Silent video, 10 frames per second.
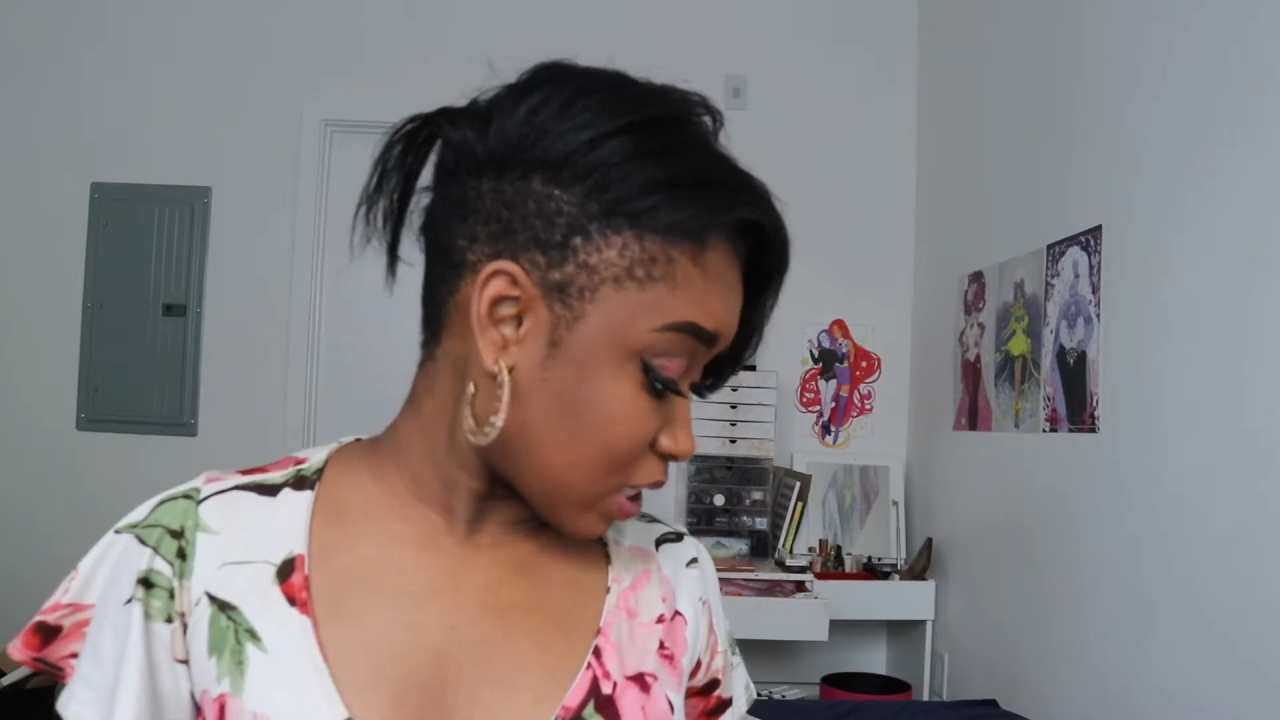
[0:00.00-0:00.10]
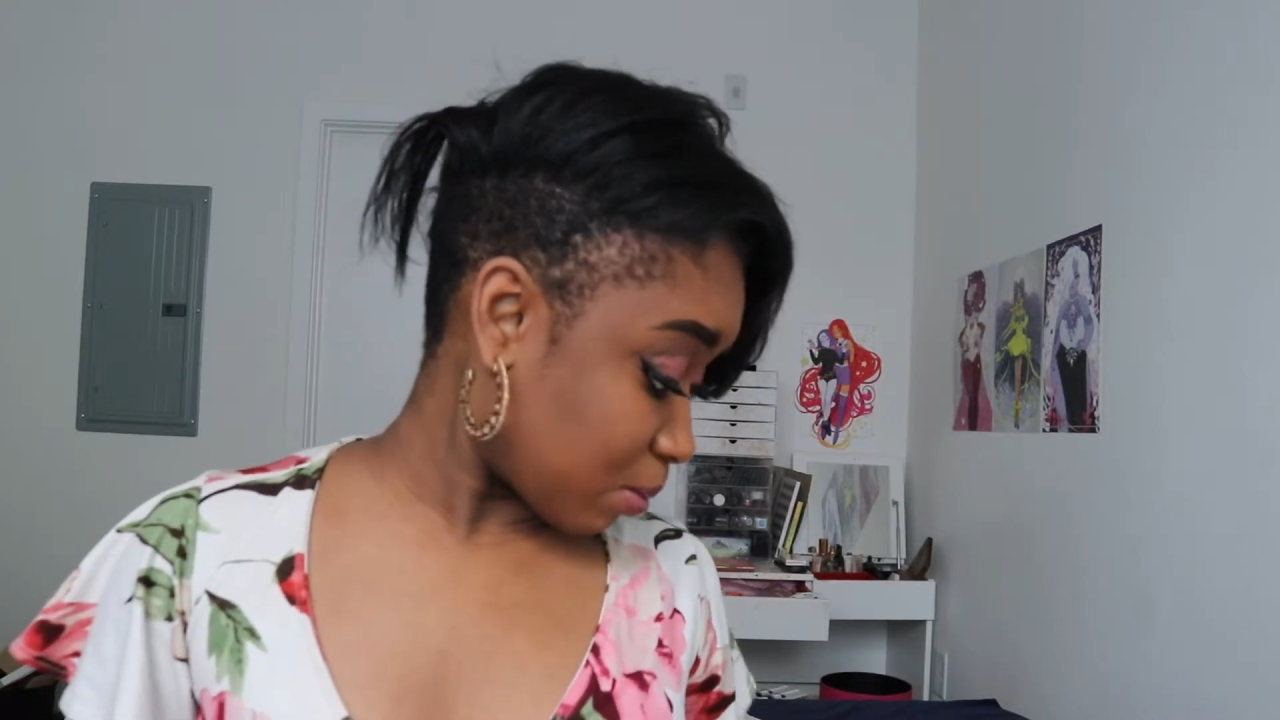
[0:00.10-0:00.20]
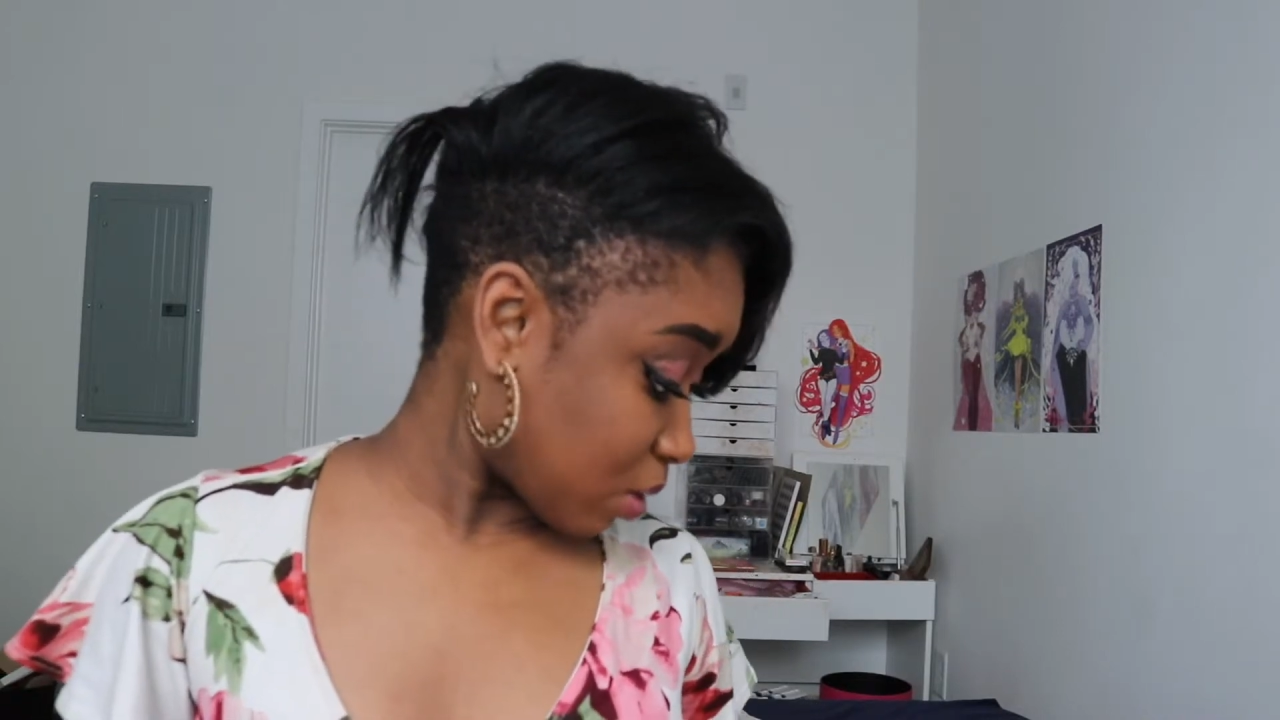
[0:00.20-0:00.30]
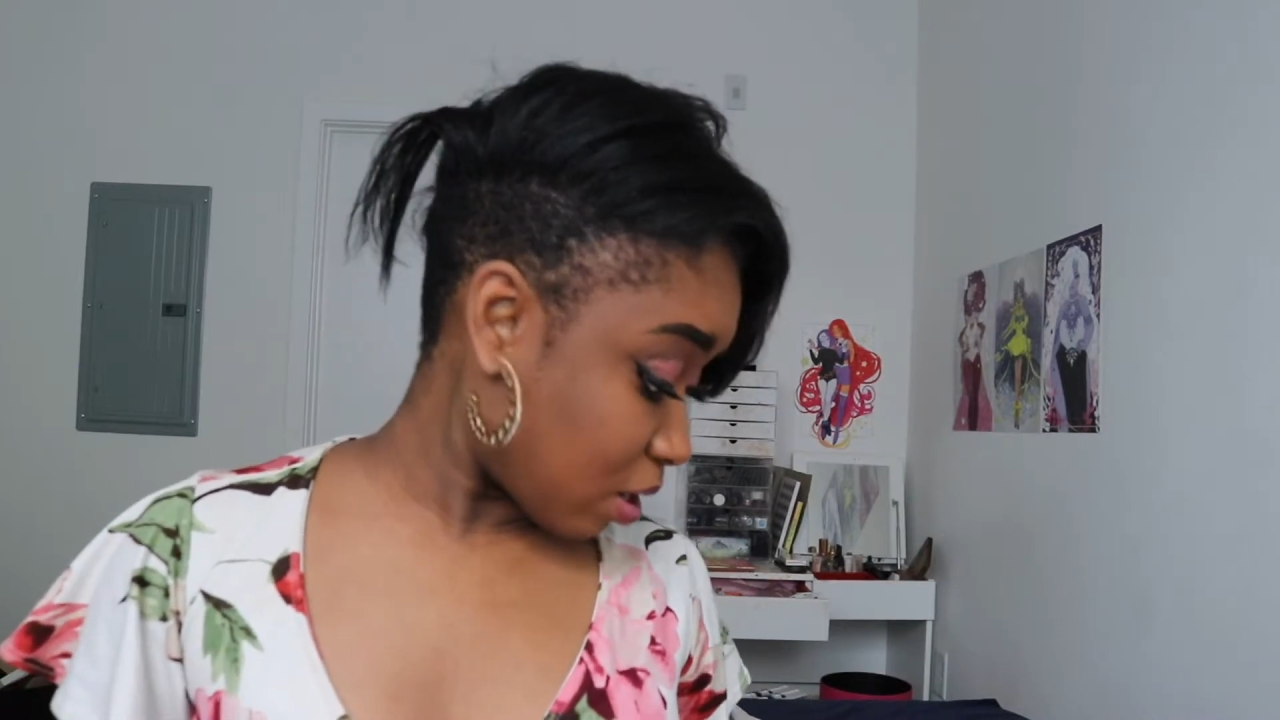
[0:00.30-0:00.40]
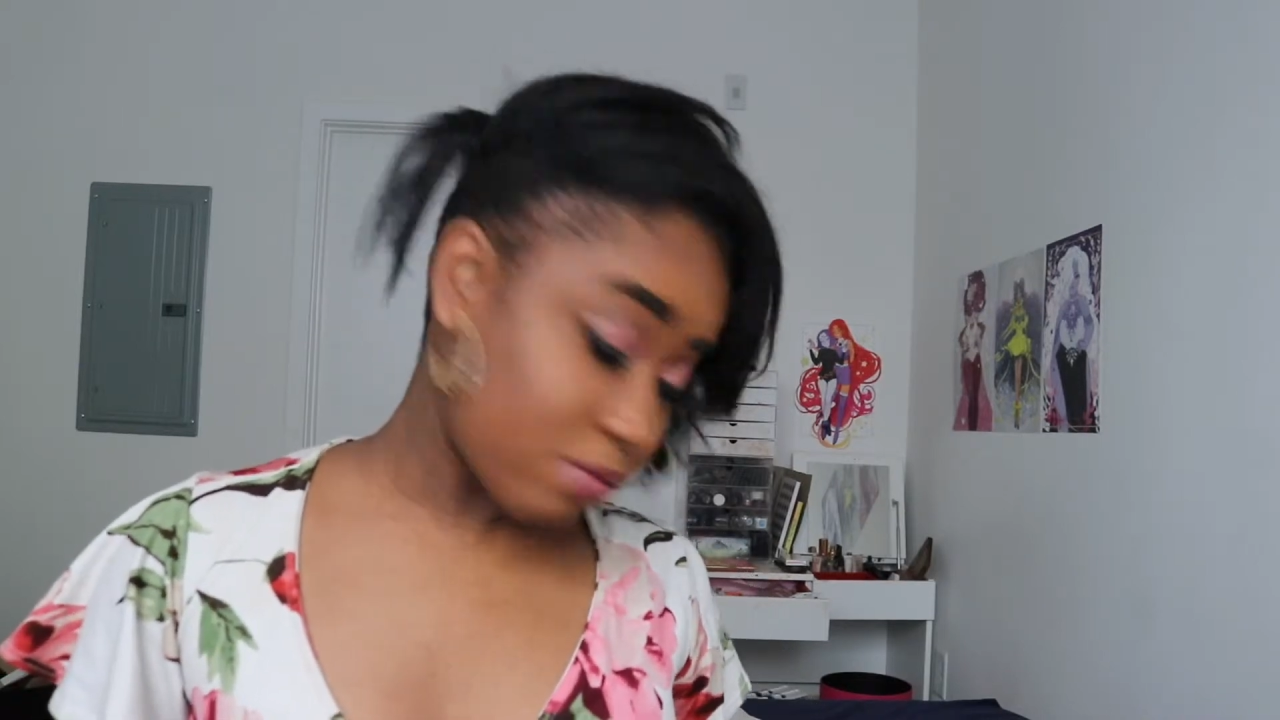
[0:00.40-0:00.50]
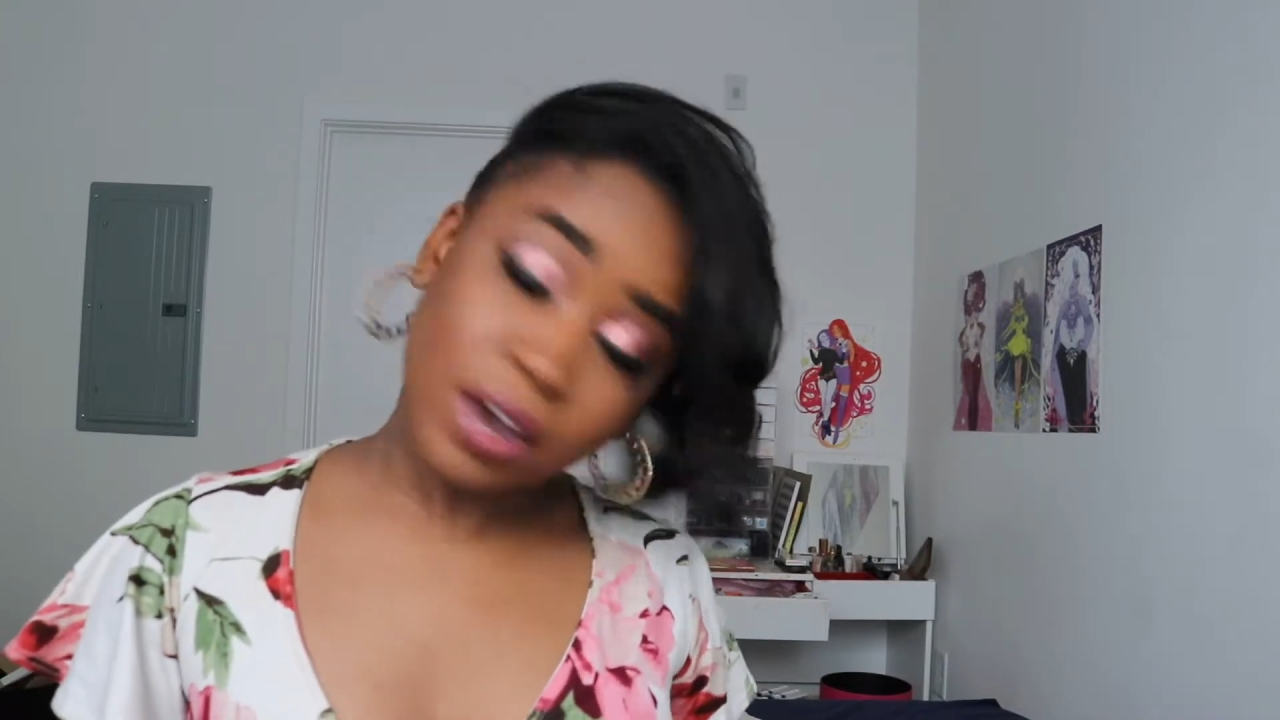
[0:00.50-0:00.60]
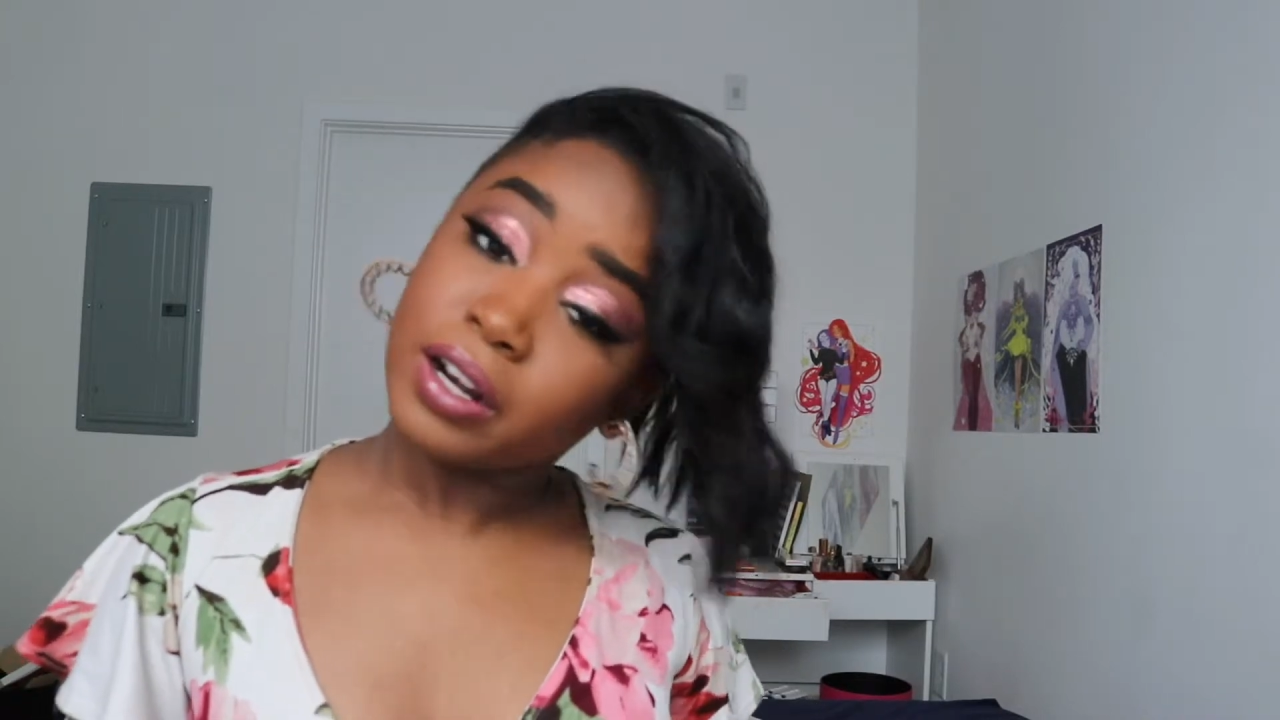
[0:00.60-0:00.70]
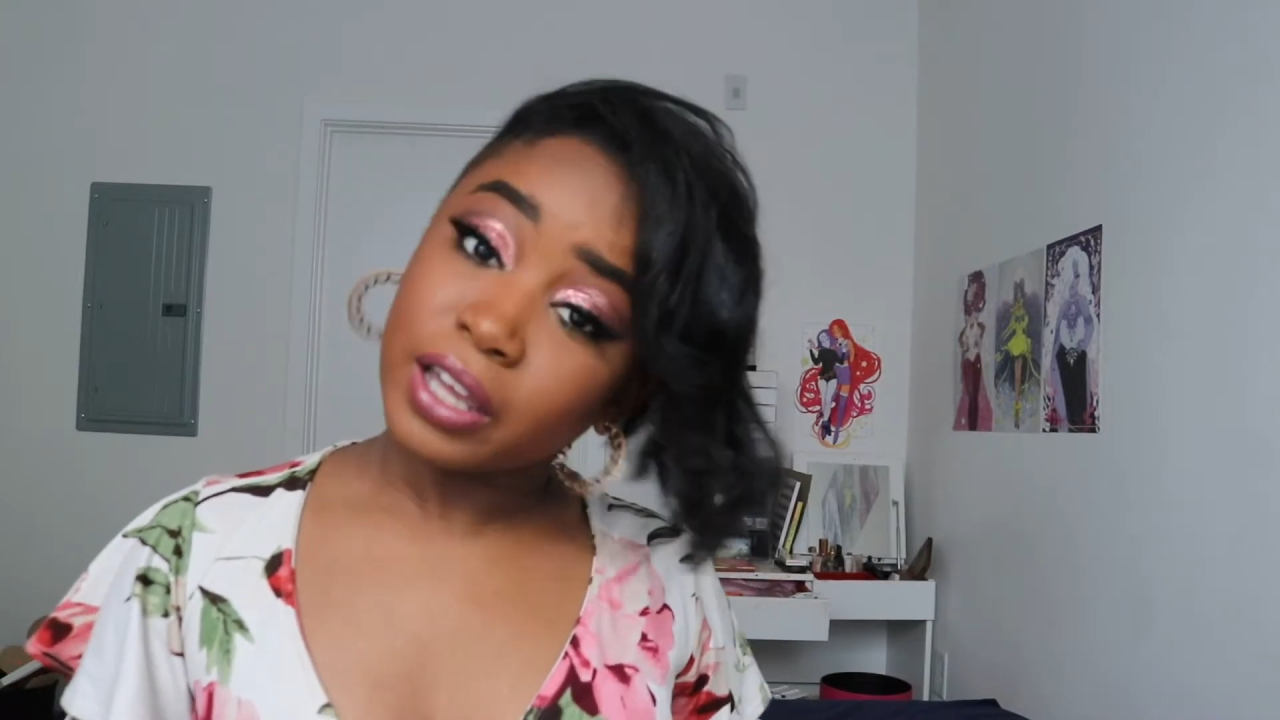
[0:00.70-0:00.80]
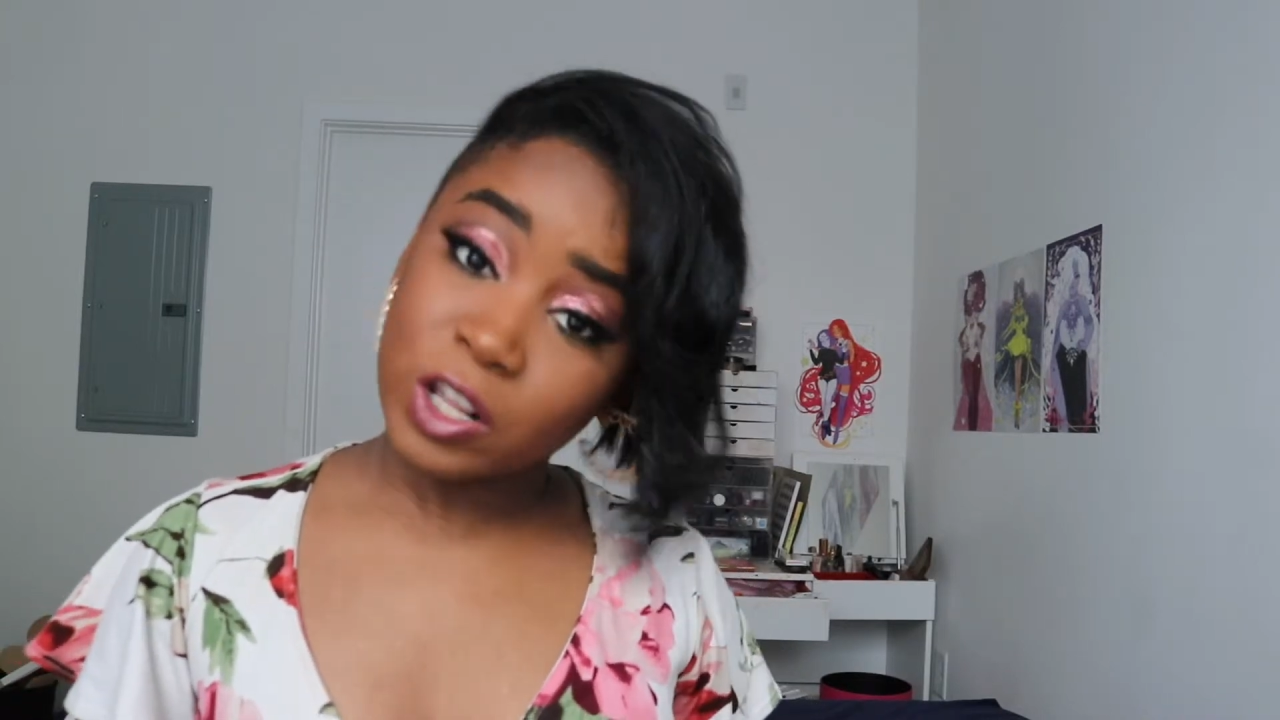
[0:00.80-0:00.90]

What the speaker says: and I'm trying to find it,